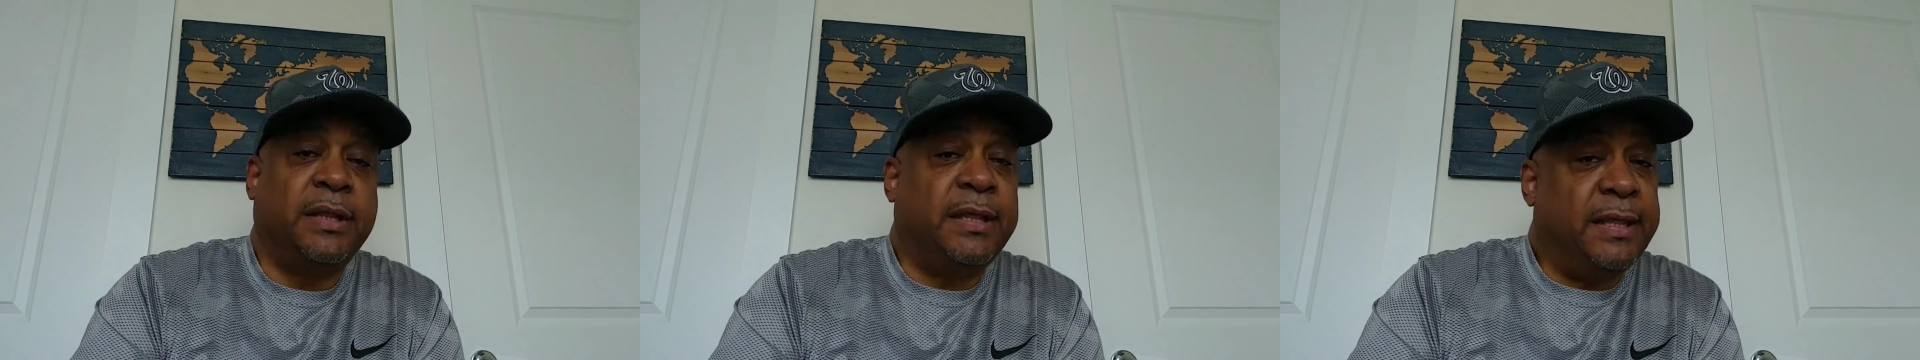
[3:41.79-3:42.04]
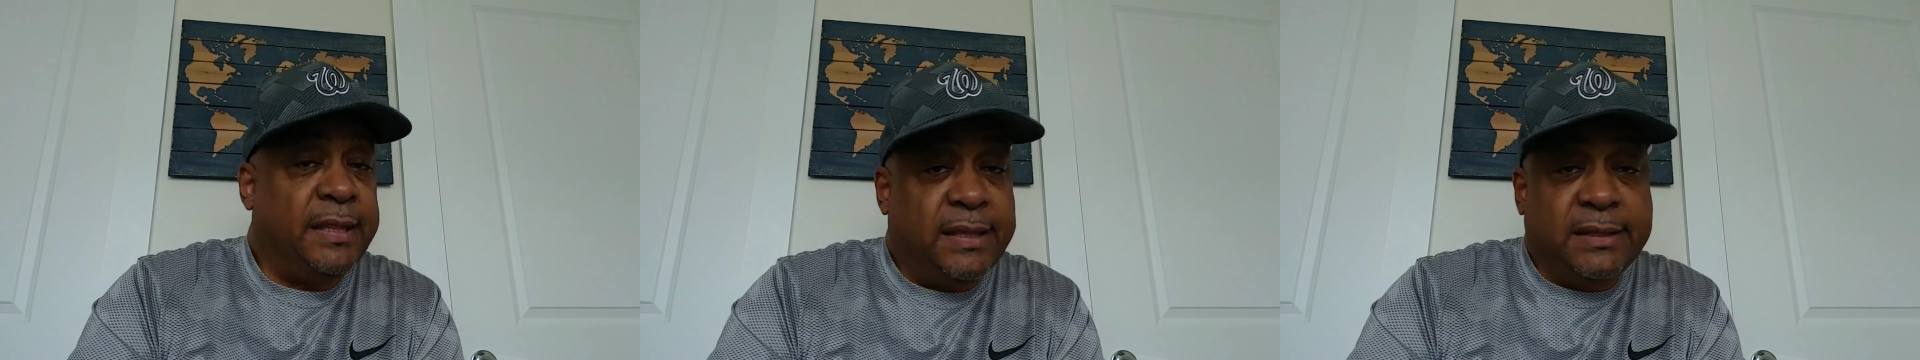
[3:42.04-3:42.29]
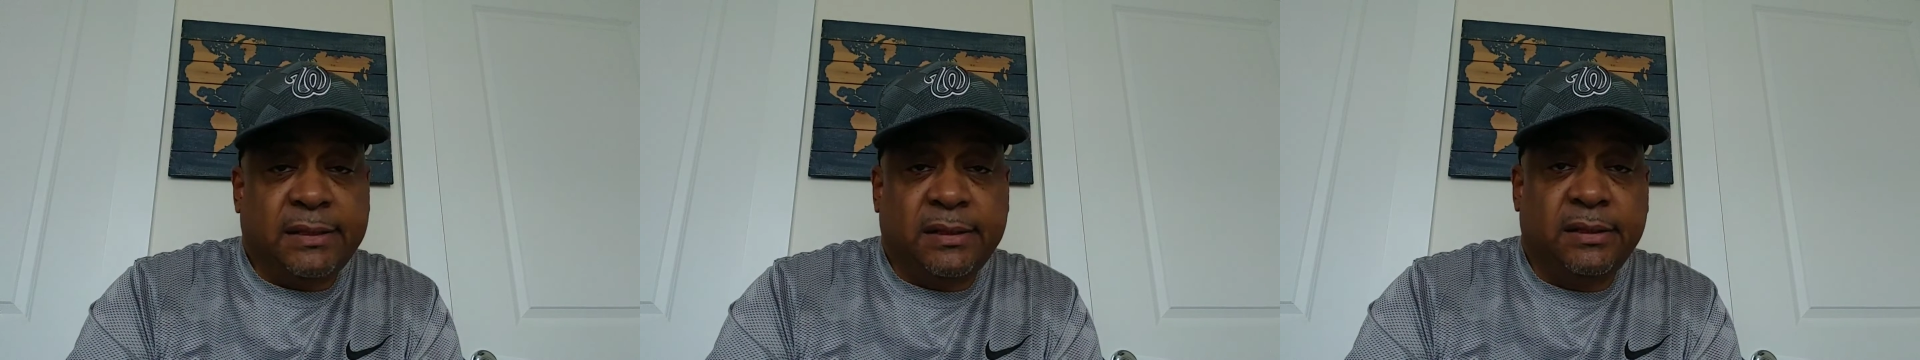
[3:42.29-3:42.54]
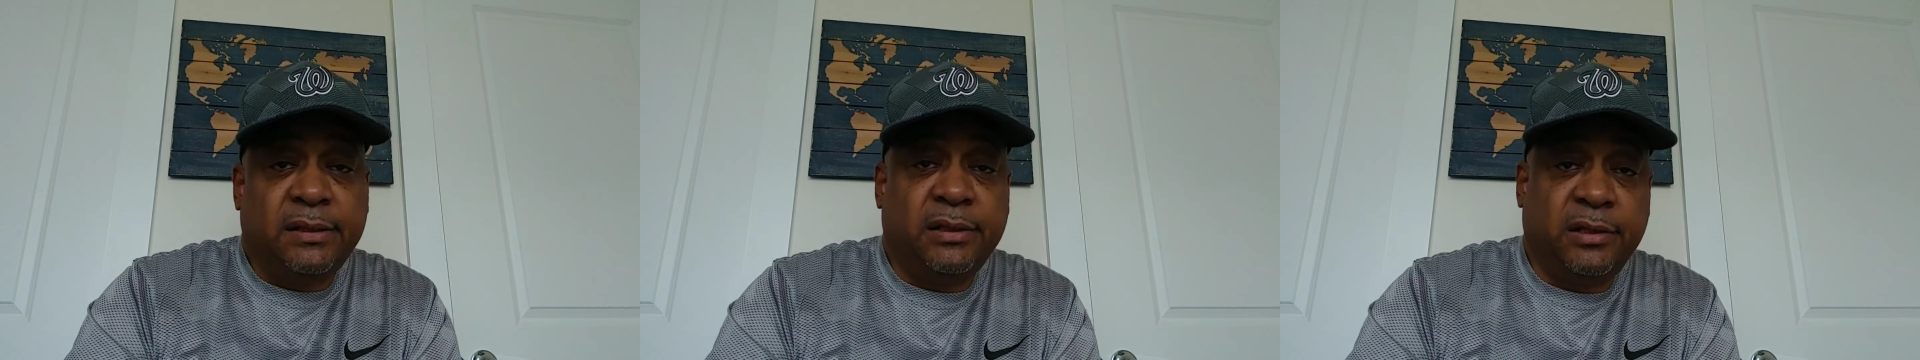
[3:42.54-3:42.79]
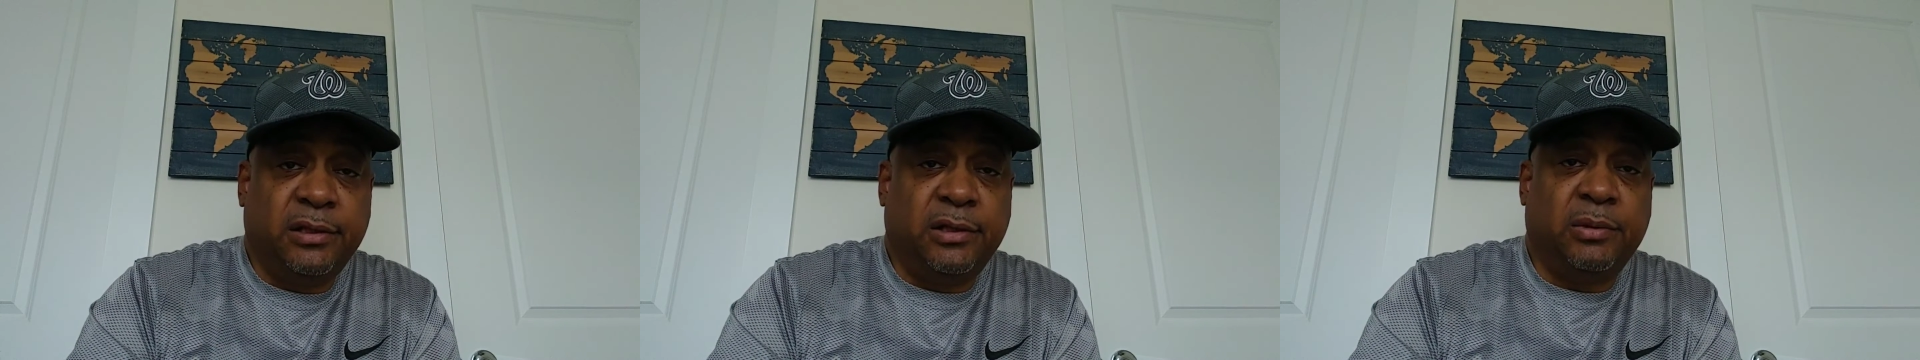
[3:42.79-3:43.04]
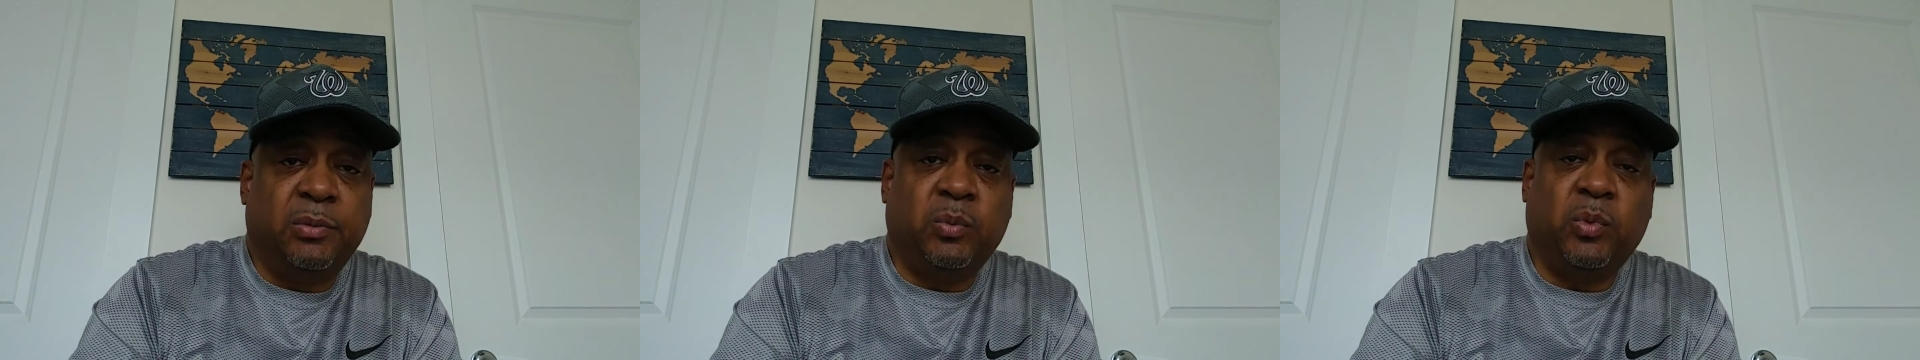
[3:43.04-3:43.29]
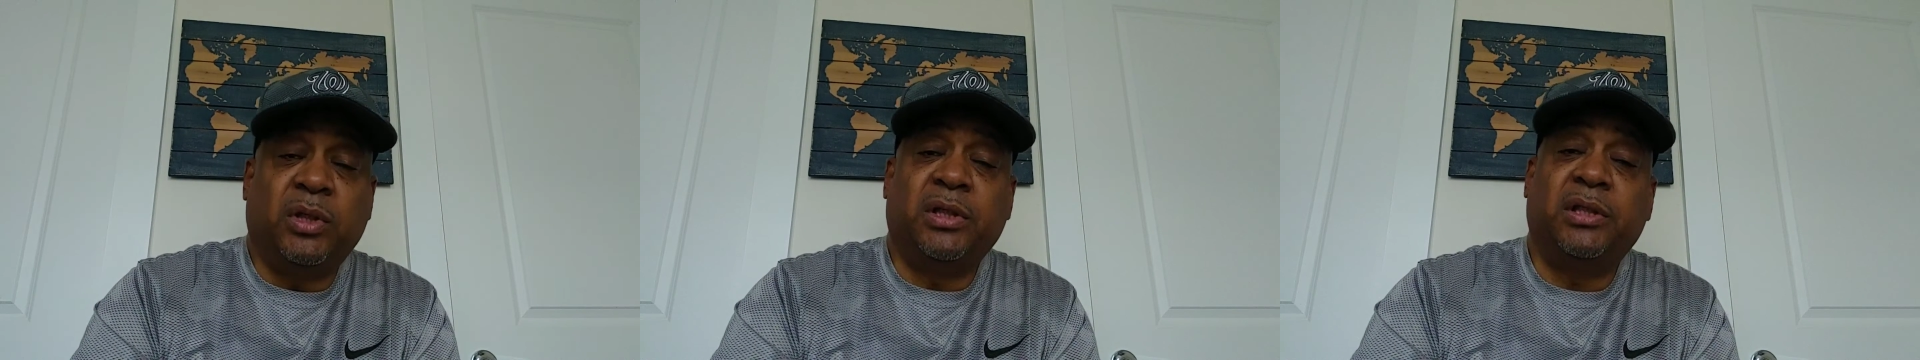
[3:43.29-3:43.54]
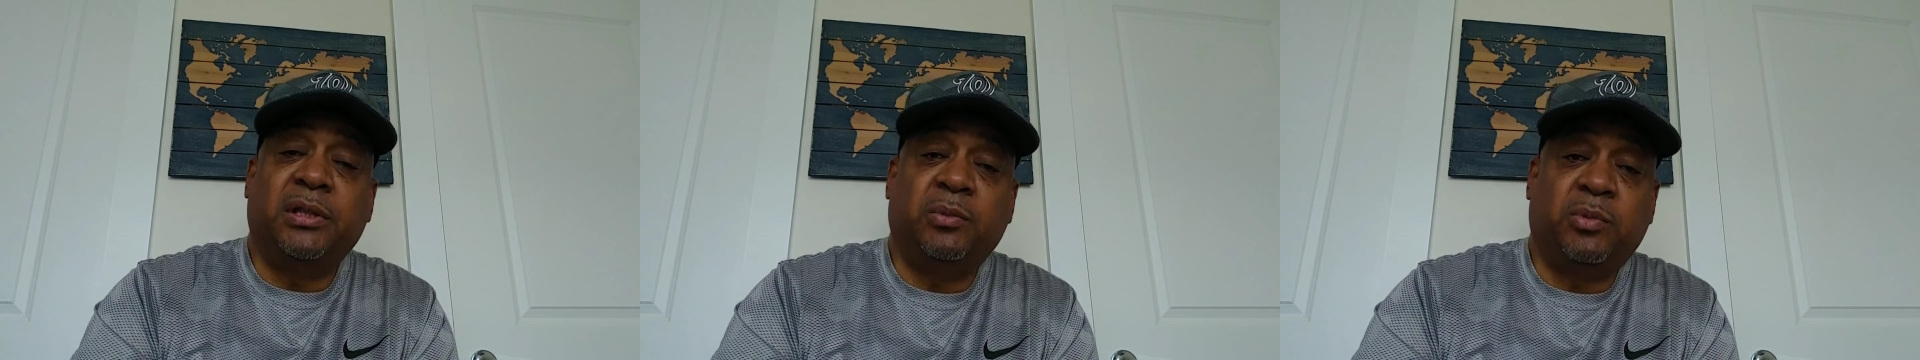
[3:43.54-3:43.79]
asking him what
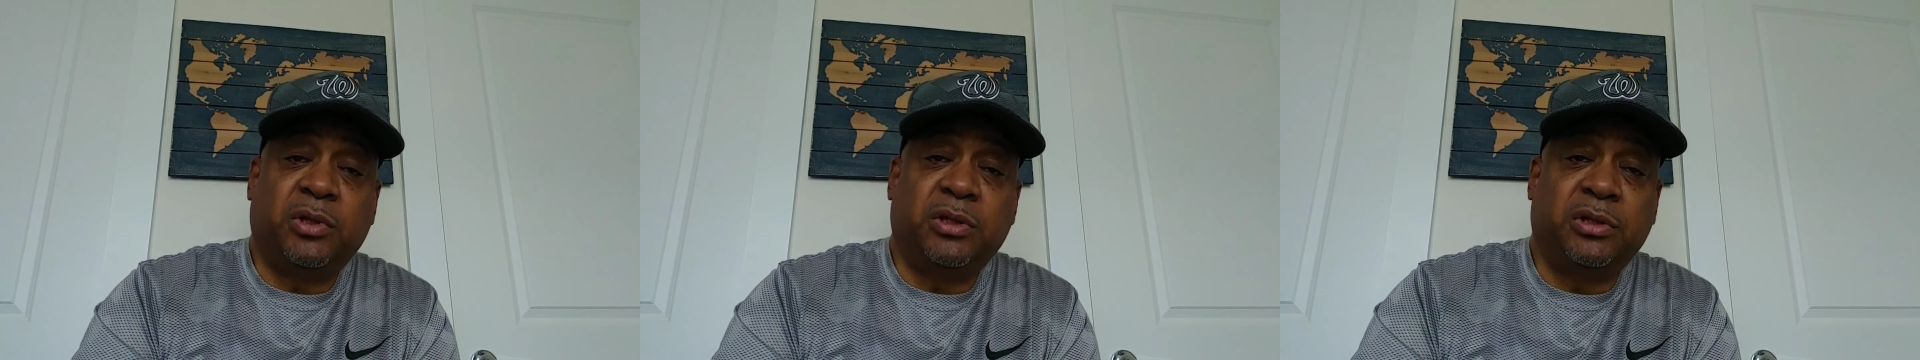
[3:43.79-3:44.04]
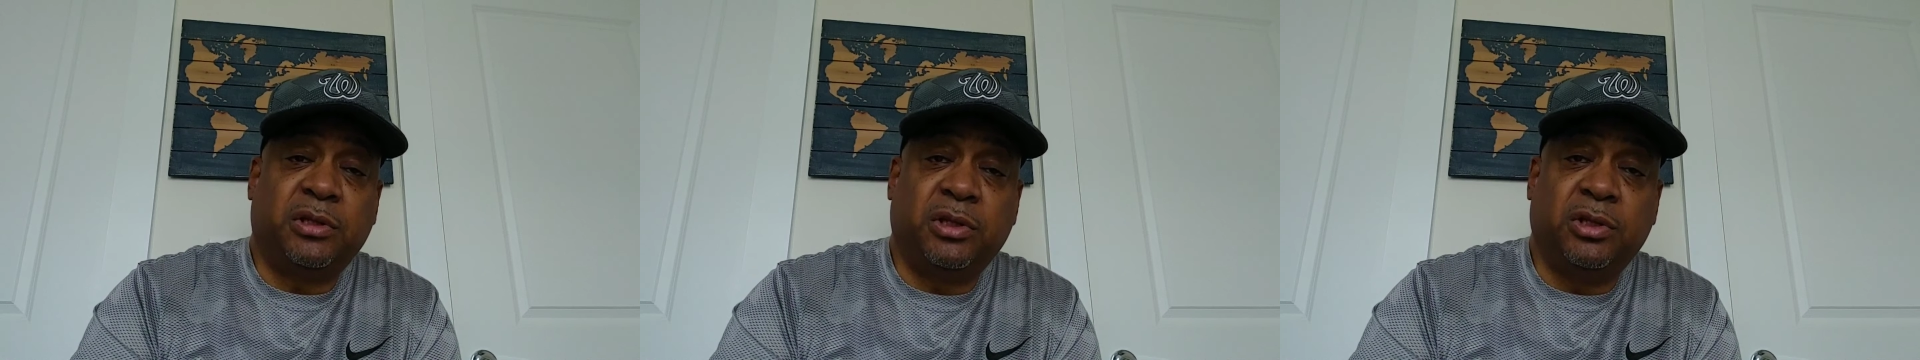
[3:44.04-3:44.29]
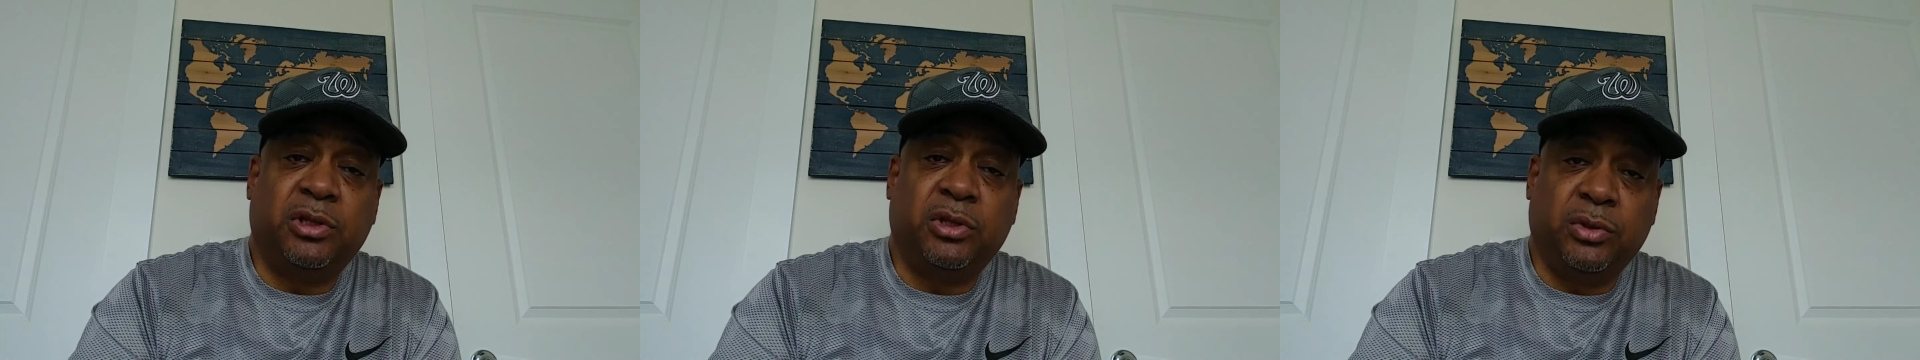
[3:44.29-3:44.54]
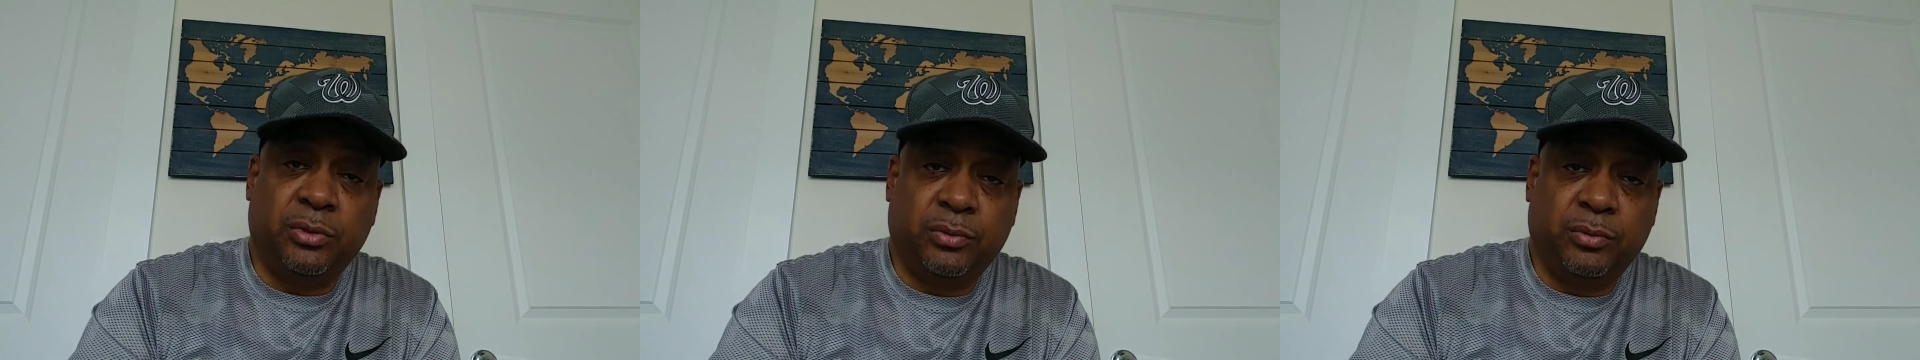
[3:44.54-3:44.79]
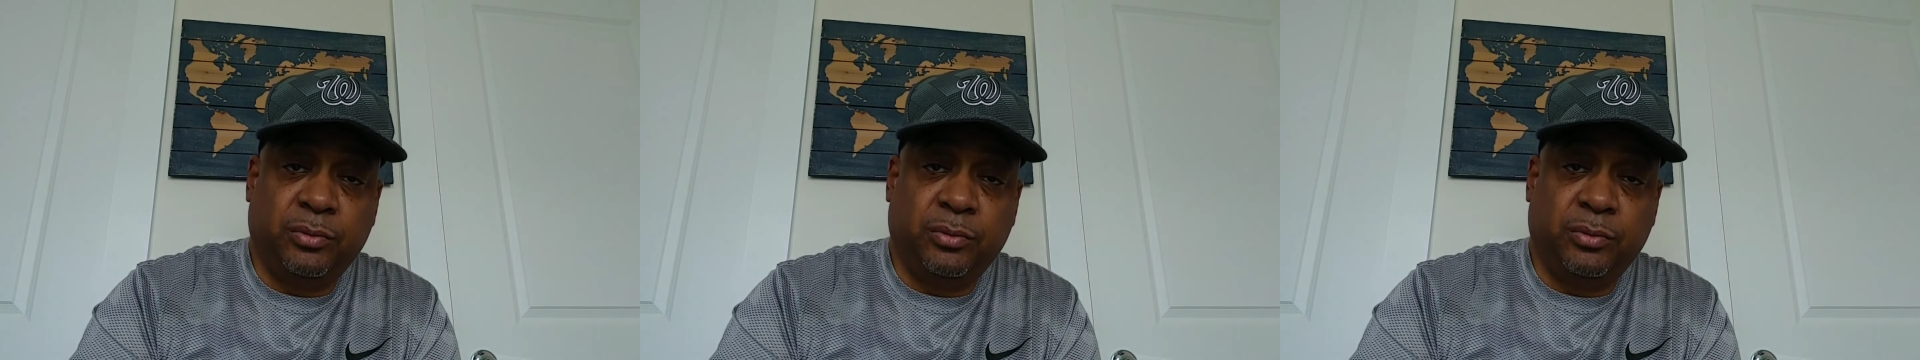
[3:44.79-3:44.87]
he wants to do.